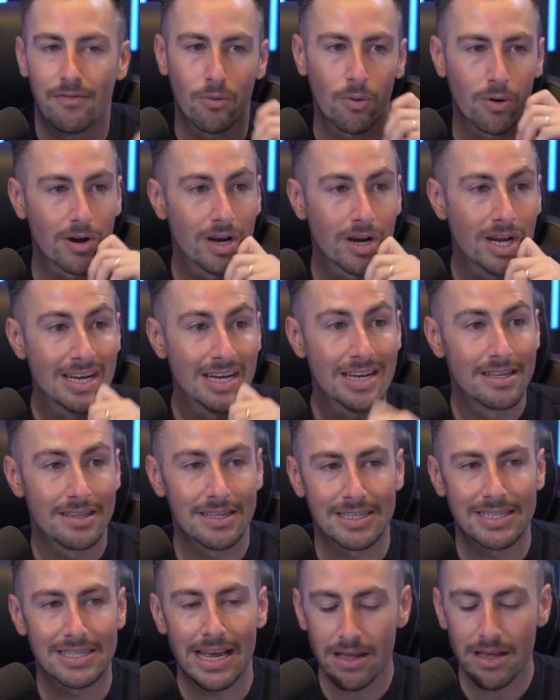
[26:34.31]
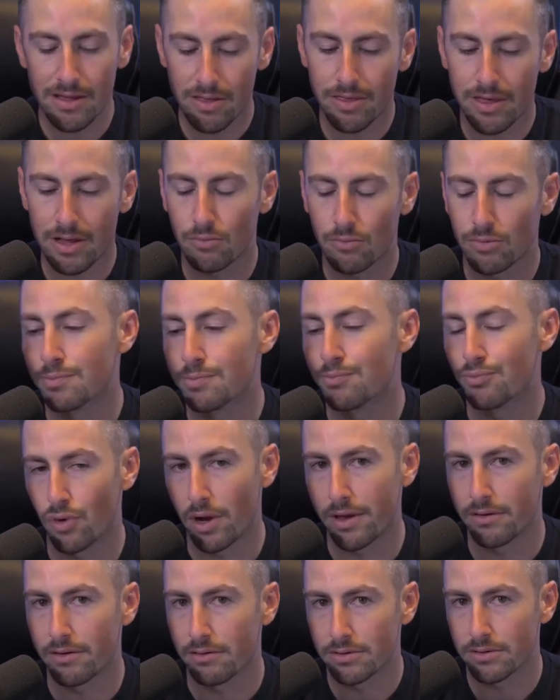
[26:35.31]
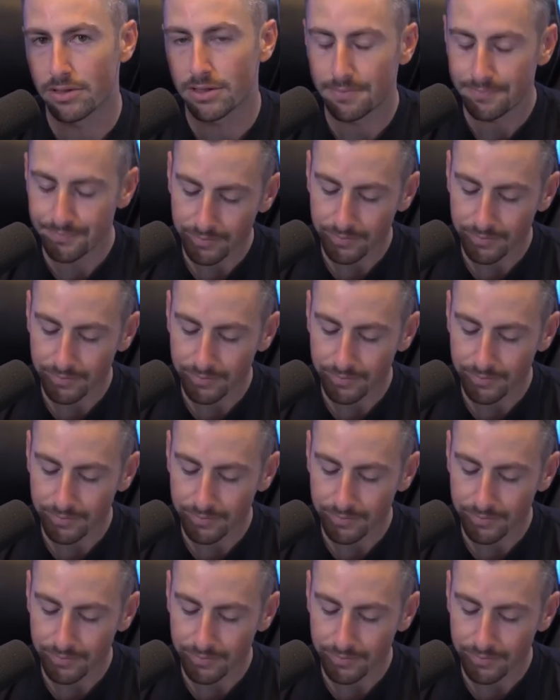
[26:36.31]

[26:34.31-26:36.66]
for. The second thing was brothers.